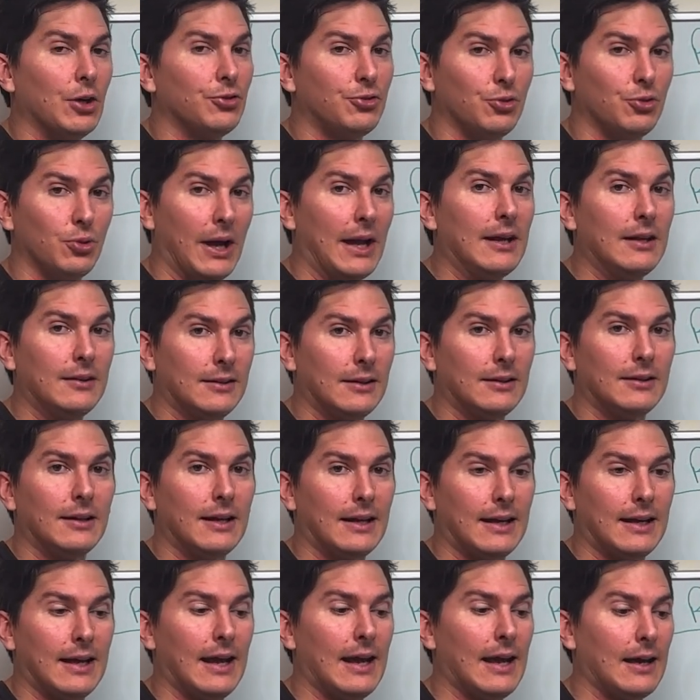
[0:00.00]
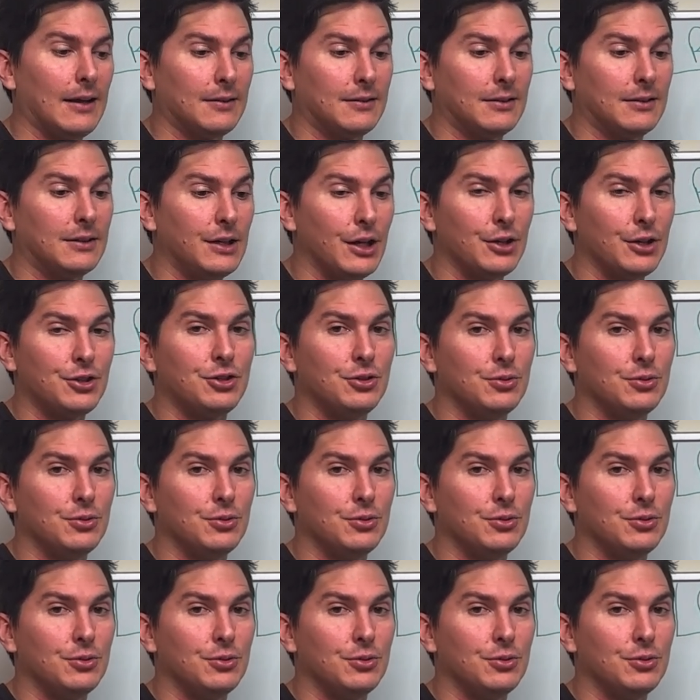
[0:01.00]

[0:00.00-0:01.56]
do anything they can to get